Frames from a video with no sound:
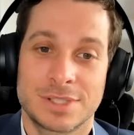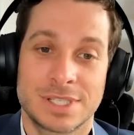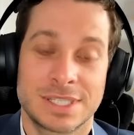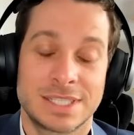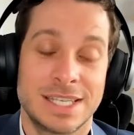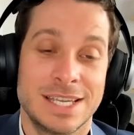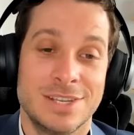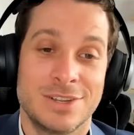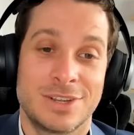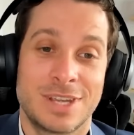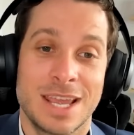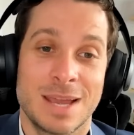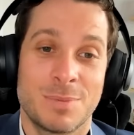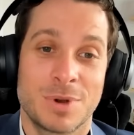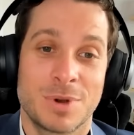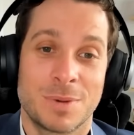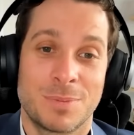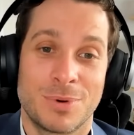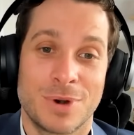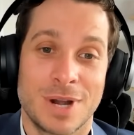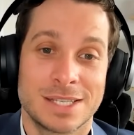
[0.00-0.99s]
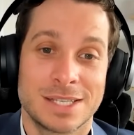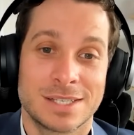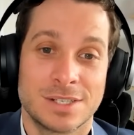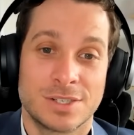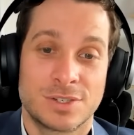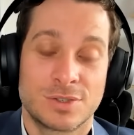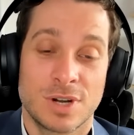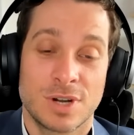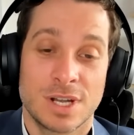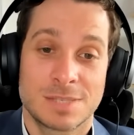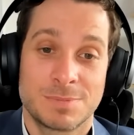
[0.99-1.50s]
to say you can't put a price on
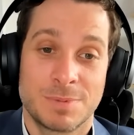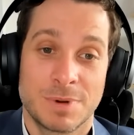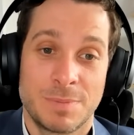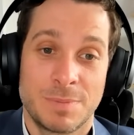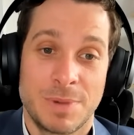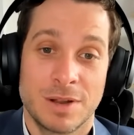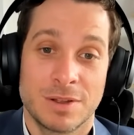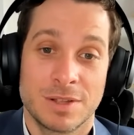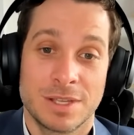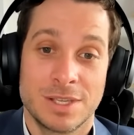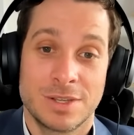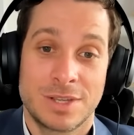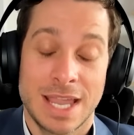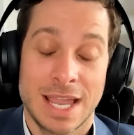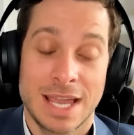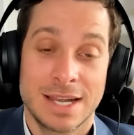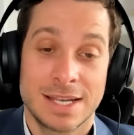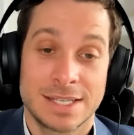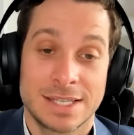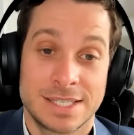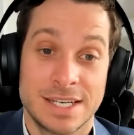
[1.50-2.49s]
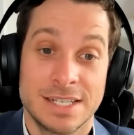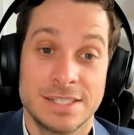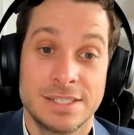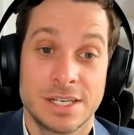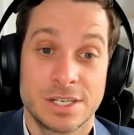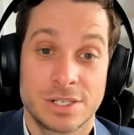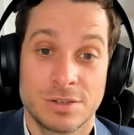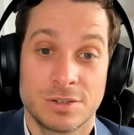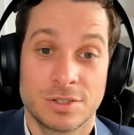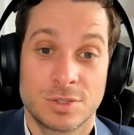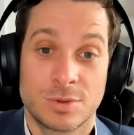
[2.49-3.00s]
trust, but apparently you can. It's an
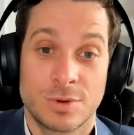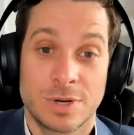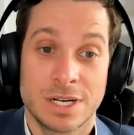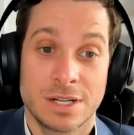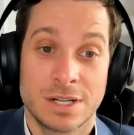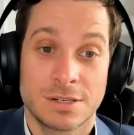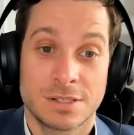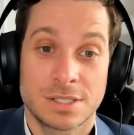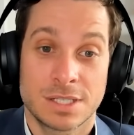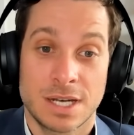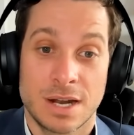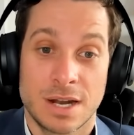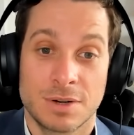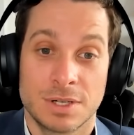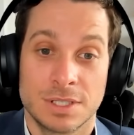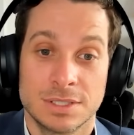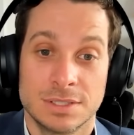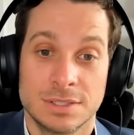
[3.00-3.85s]
additional $20 an hour.